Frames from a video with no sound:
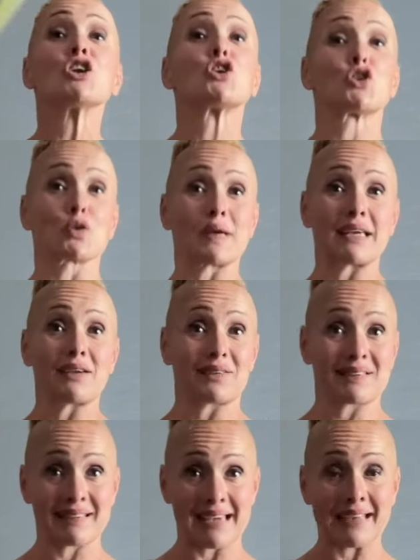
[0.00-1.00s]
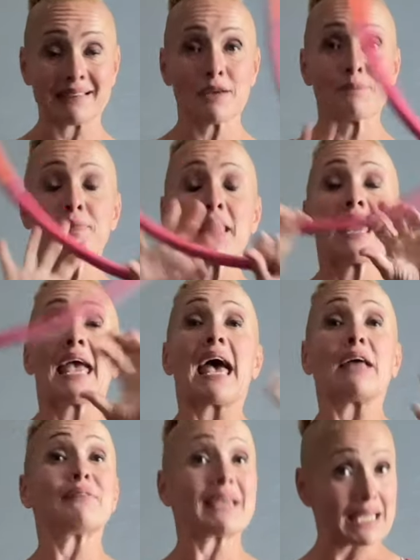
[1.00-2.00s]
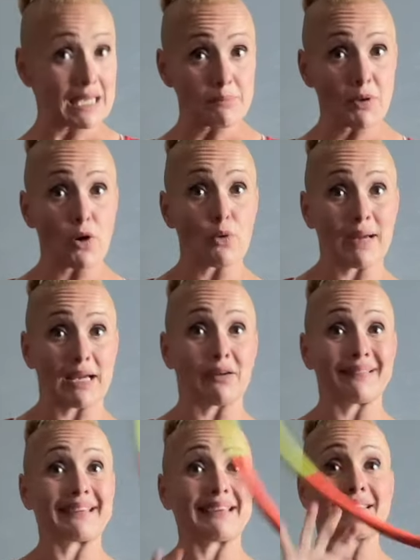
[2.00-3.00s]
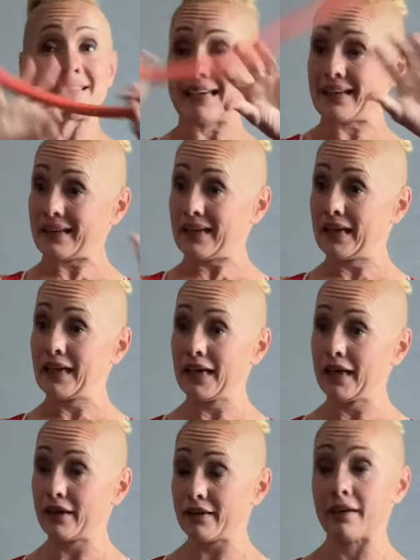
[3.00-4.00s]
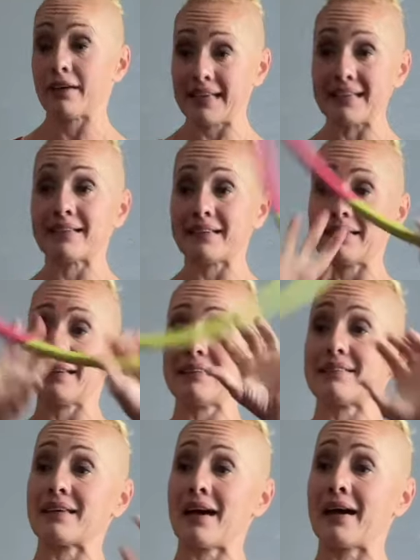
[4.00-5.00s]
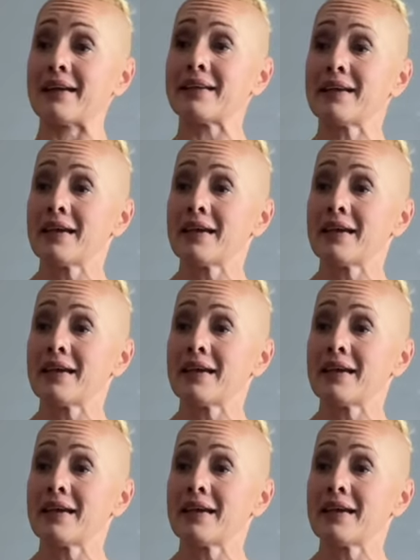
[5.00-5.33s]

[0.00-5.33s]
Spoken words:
during your set. And we keep going on this set, in this side.